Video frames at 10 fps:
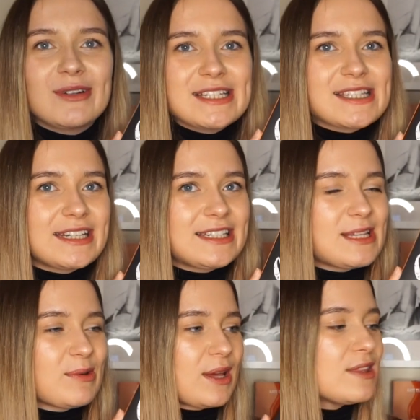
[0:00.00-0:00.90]
really excited to
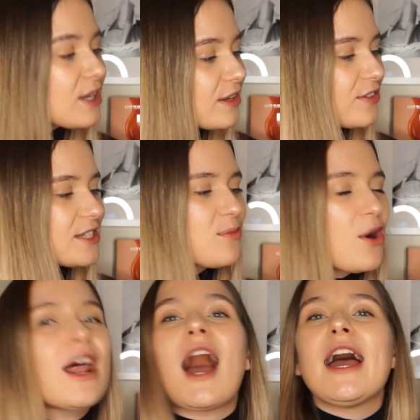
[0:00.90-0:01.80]
see what I think of this
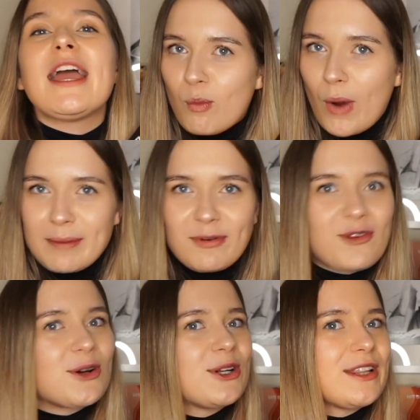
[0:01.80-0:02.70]
one. I way
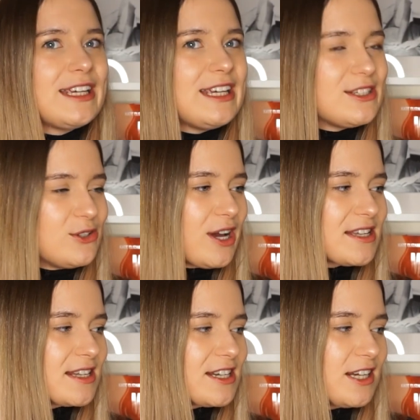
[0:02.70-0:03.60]
prefer the
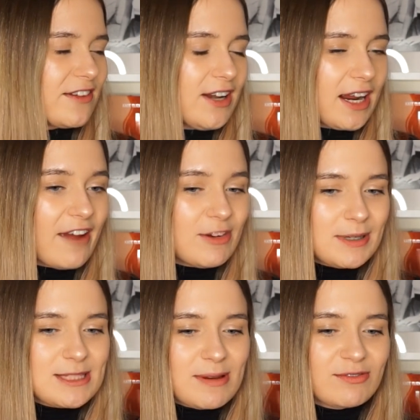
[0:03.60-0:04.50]
US edition. I feel like
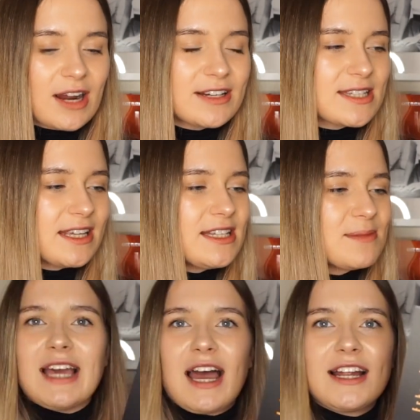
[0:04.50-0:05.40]
everybody's been kind of saying this.
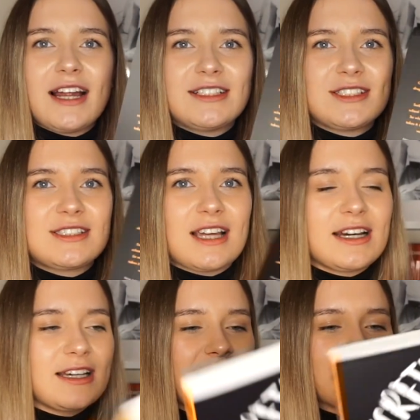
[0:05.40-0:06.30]
Yeah,
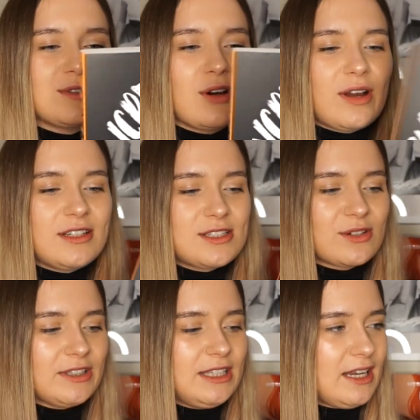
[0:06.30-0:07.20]
I don't know, I just
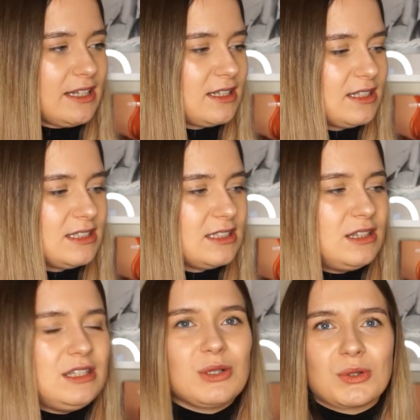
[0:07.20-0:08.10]
don't really like the